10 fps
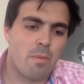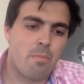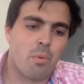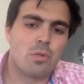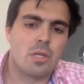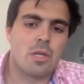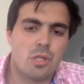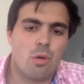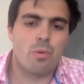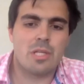important. And
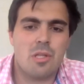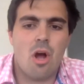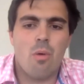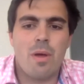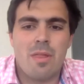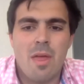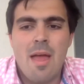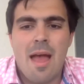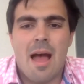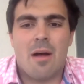so we start with
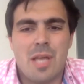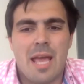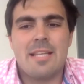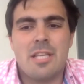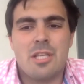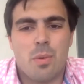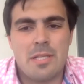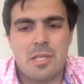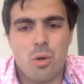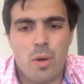how to
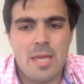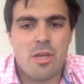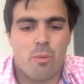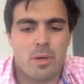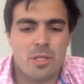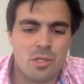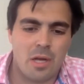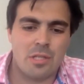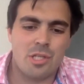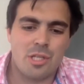80-20 your e-commerce
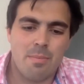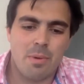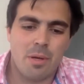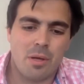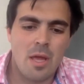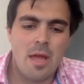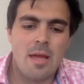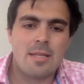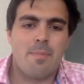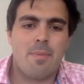strategy, because
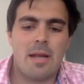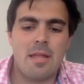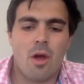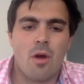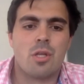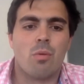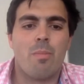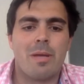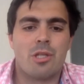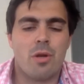typically those that will
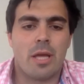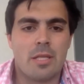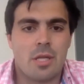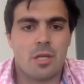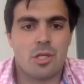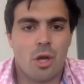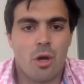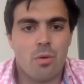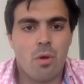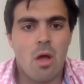be tuning into the
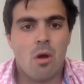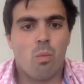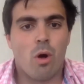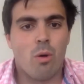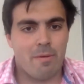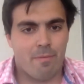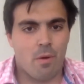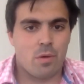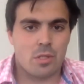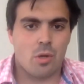show will be
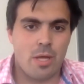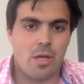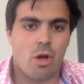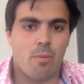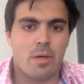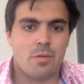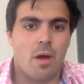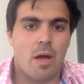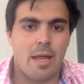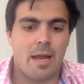focused on e-commerce,
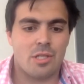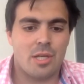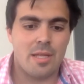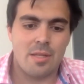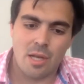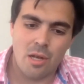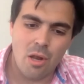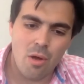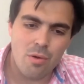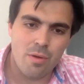right? And actually there's a
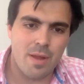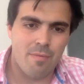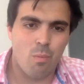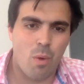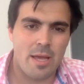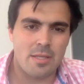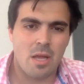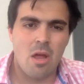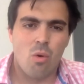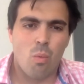load of different ways
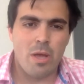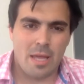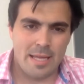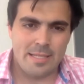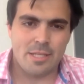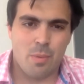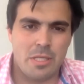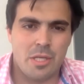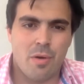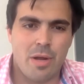we can
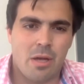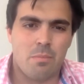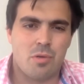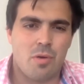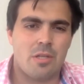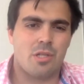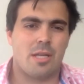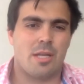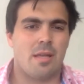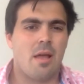80-20 your e-com strategy.